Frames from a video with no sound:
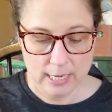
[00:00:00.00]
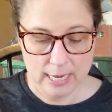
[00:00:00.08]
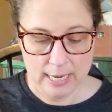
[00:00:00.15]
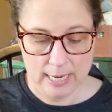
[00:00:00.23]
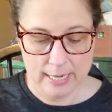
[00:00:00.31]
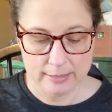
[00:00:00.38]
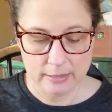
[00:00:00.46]

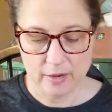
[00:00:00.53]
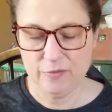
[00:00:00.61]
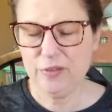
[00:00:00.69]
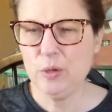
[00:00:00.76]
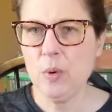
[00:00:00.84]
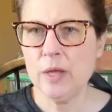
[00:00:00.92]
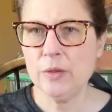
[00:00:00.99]
and a
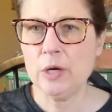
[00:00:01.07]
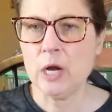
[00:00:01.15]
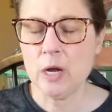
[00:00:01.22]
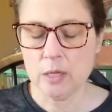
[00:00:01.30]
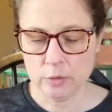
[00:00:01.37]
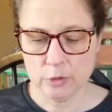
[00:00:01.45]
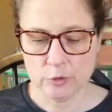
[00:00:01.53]
few other
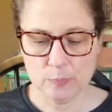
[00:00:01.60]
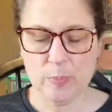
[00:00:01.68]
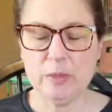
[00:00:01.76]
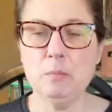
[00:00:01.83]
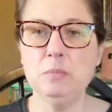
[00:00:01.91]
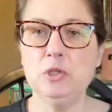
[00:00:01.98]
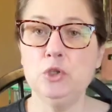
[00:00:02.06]
colors,
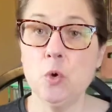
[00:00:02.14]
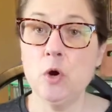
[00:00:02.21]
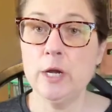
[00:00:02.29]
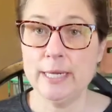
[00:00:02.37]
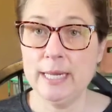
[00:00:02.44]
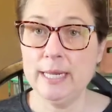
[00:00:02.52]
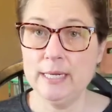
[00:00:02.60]
but the
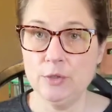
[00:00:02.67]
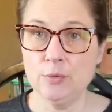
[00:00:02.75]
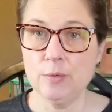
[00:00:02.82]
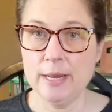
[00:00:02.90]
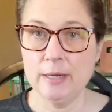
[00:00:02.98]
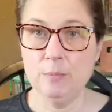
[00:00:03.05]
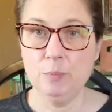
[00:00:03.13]
majority is
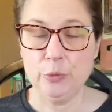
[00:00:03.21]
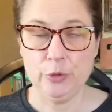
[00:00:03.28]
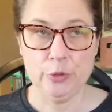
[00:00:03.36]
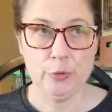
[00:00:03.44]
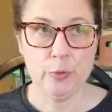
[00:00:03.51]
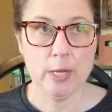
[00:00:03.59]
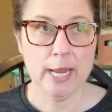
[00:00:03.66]
red and blue,